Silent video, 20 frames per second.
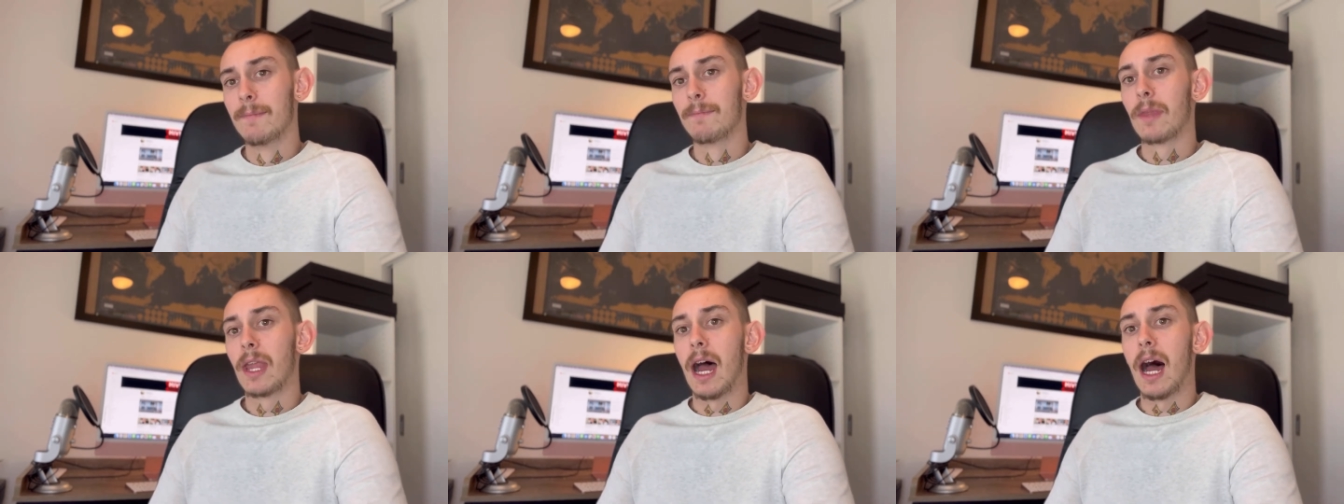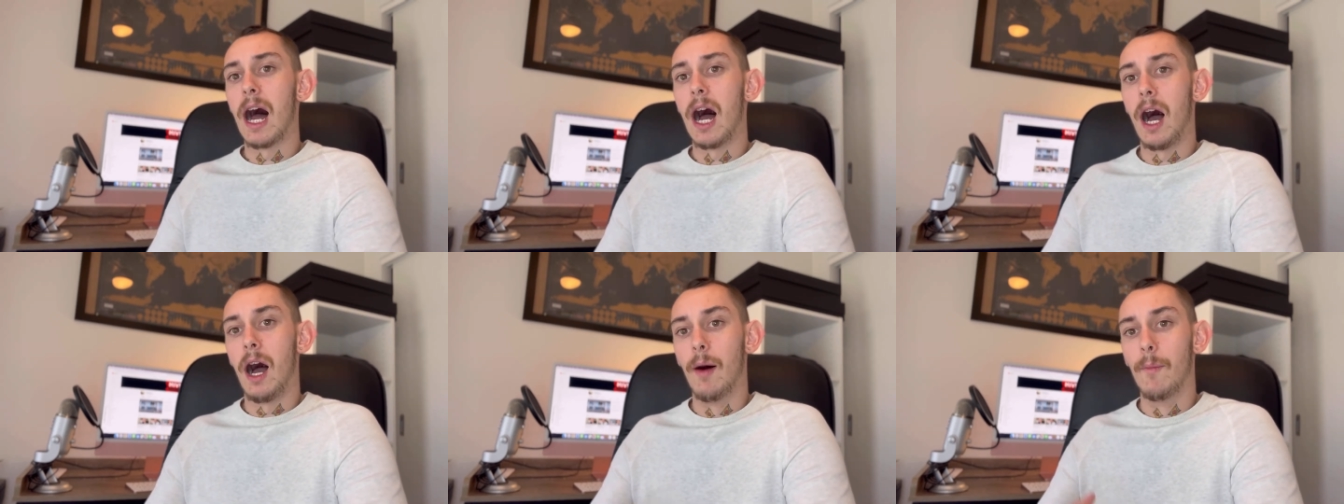
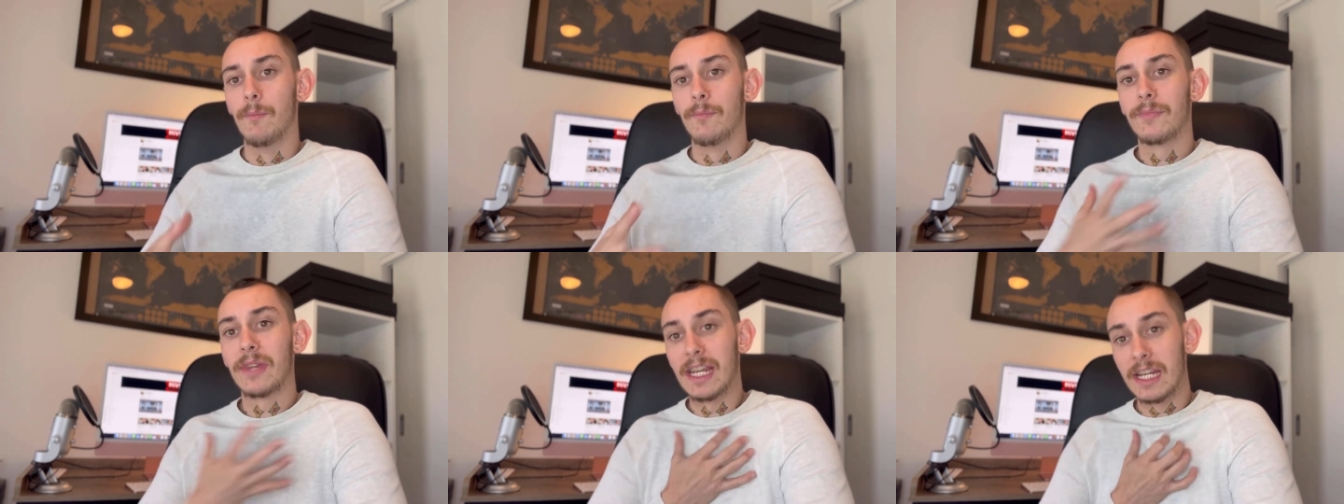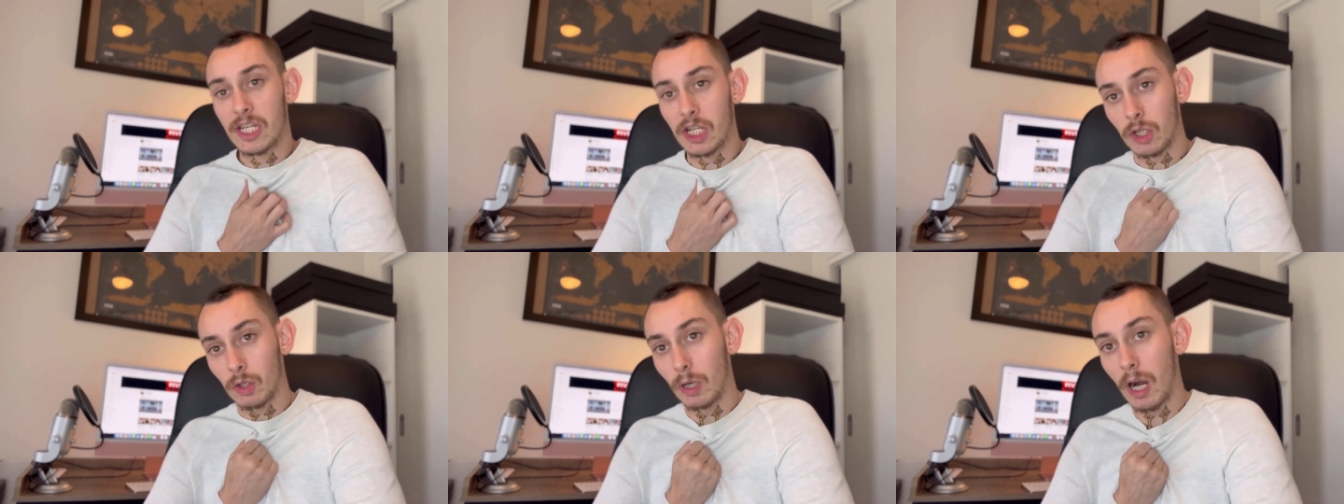He
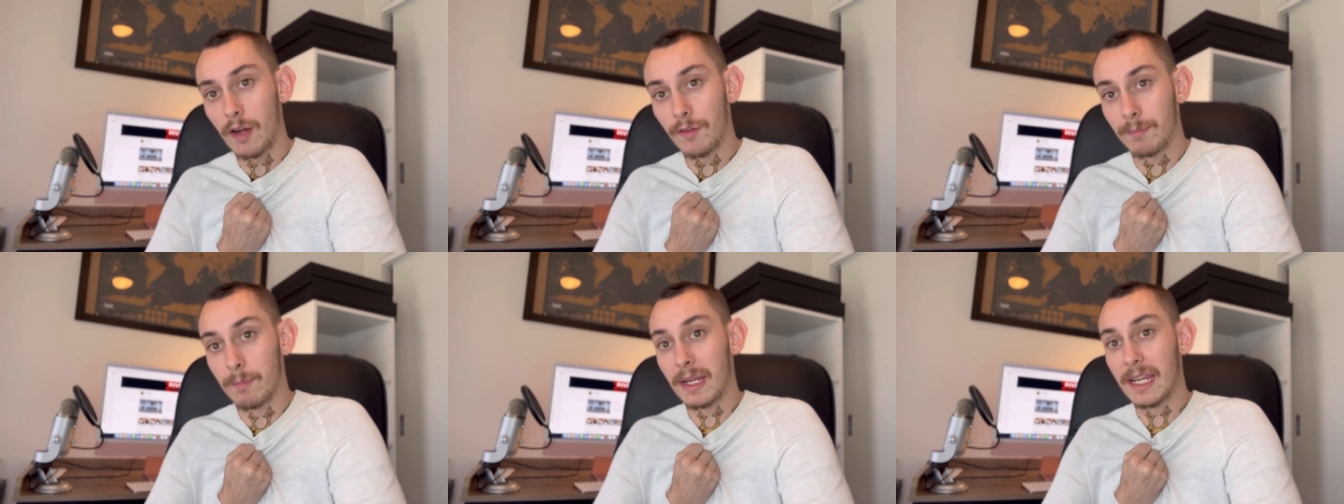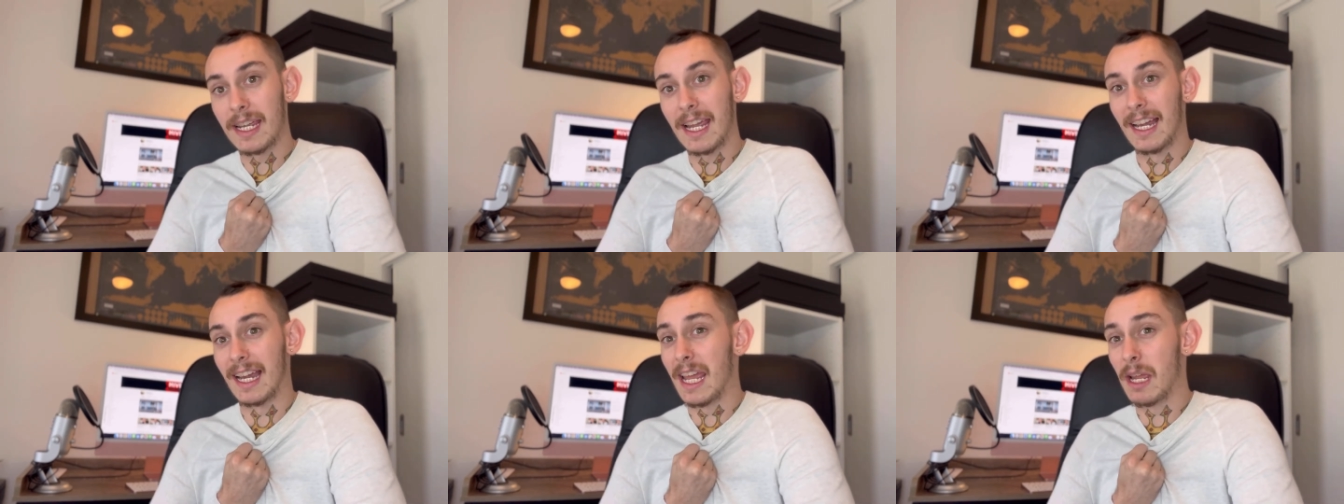scruffed me
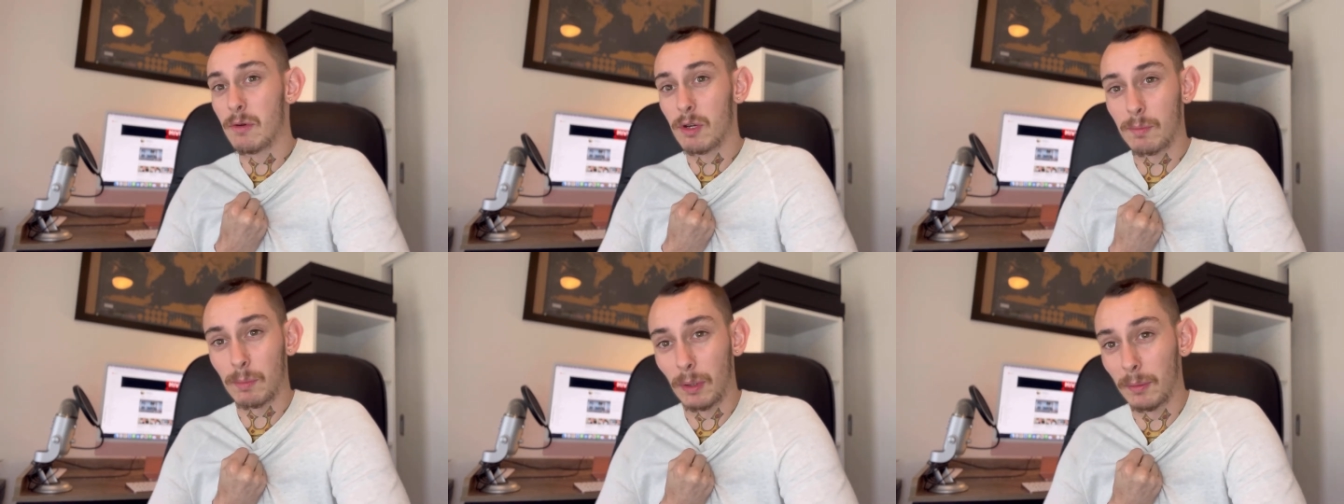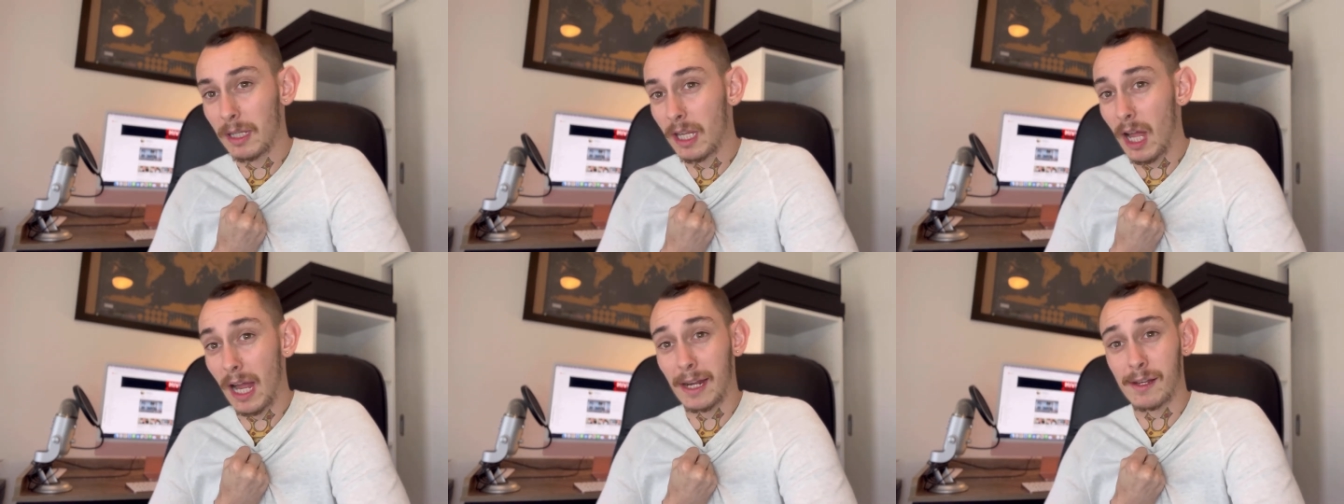and he was probably
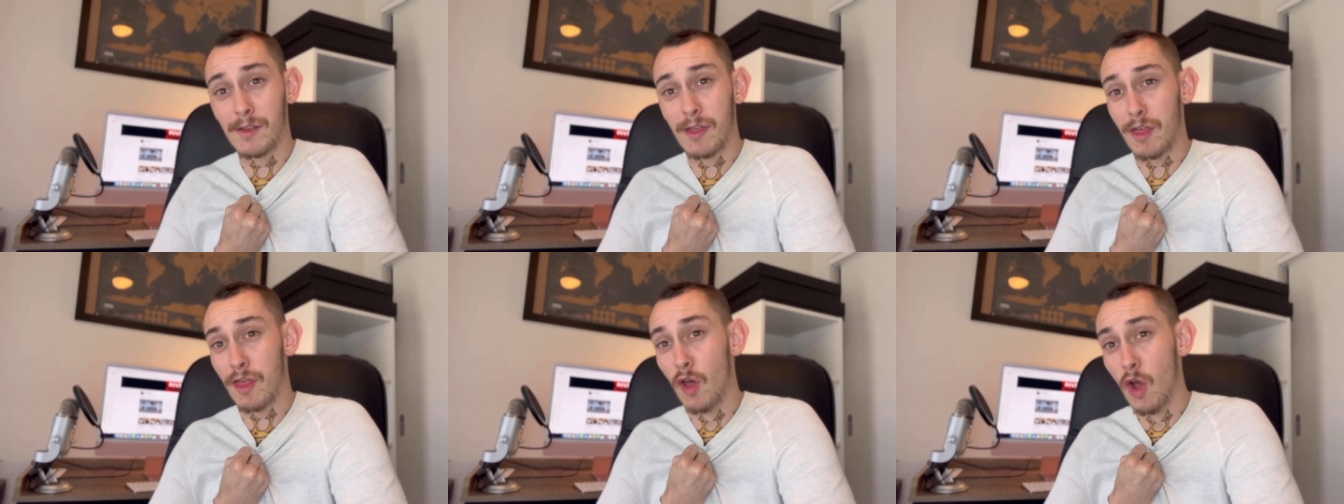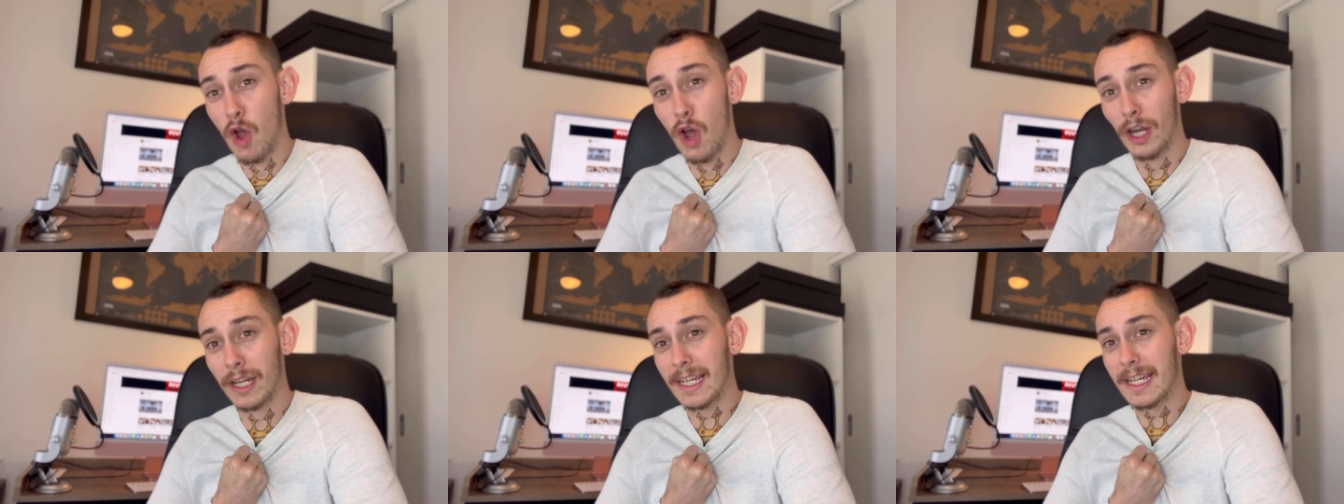
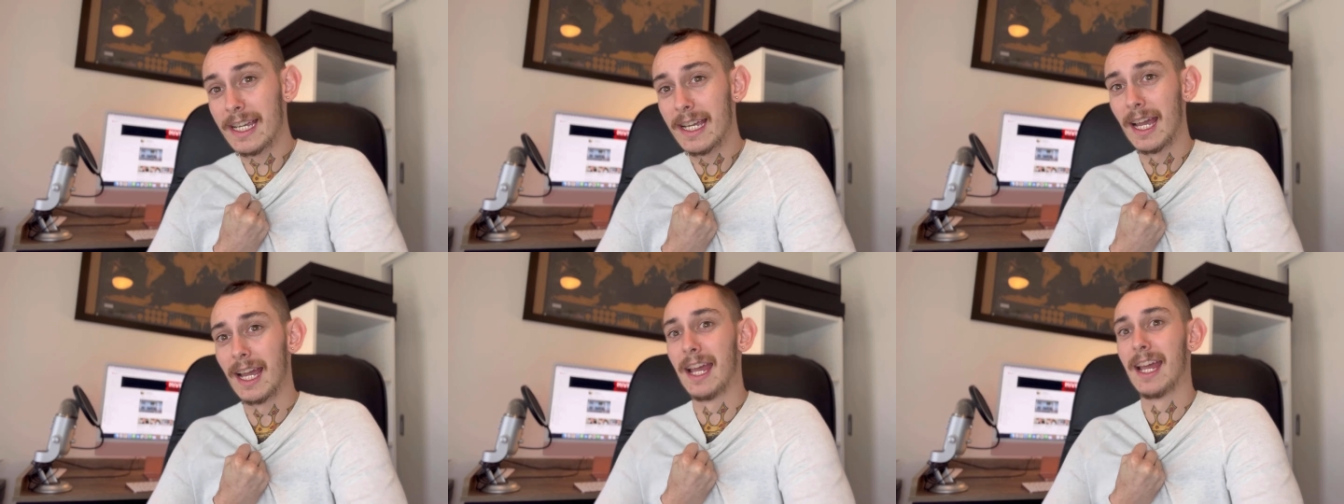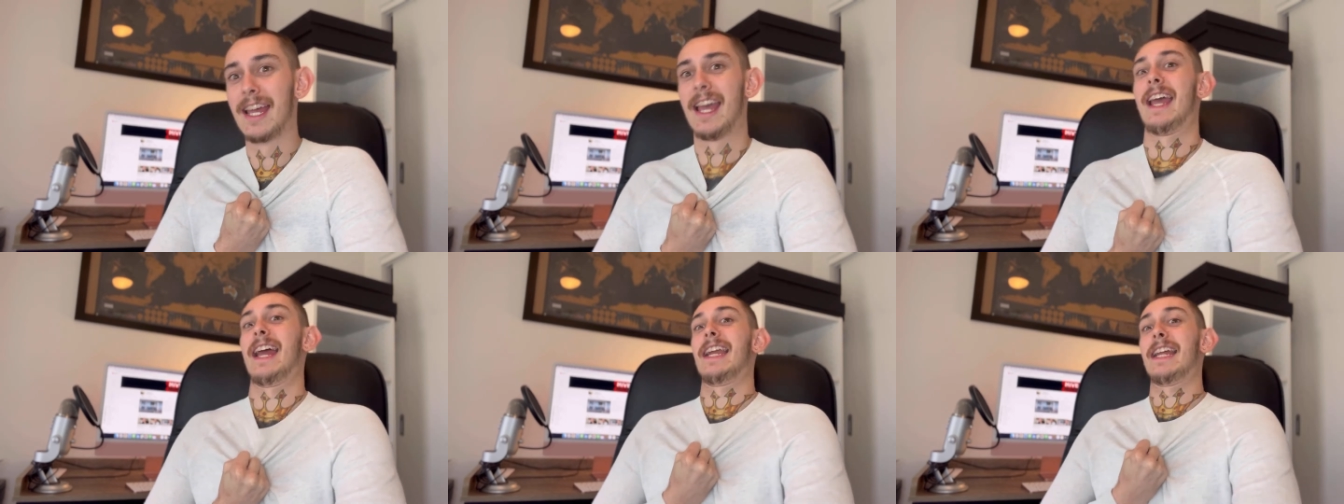30.
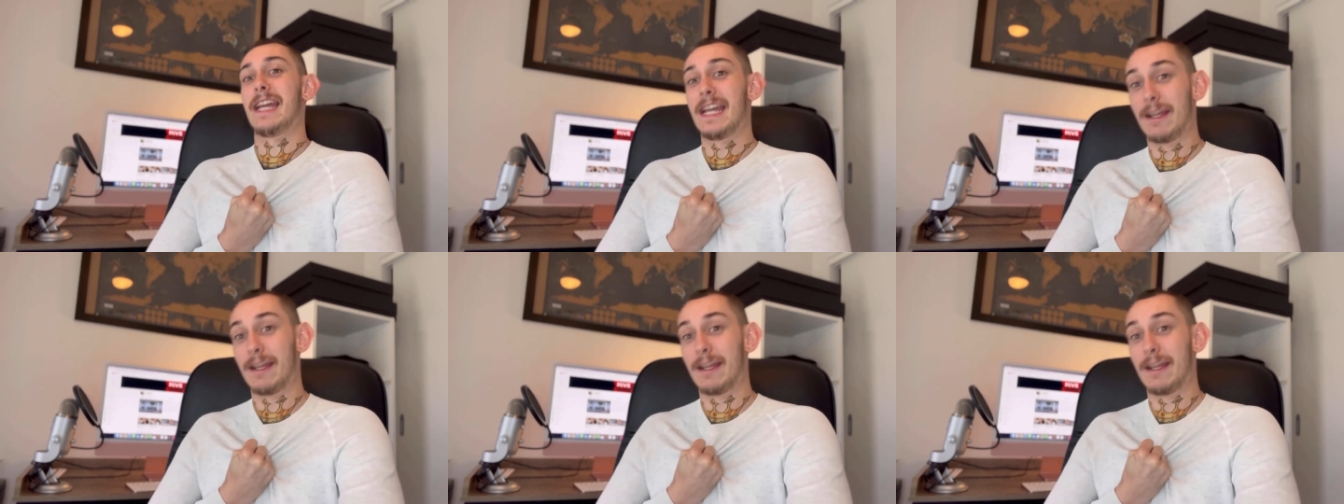And he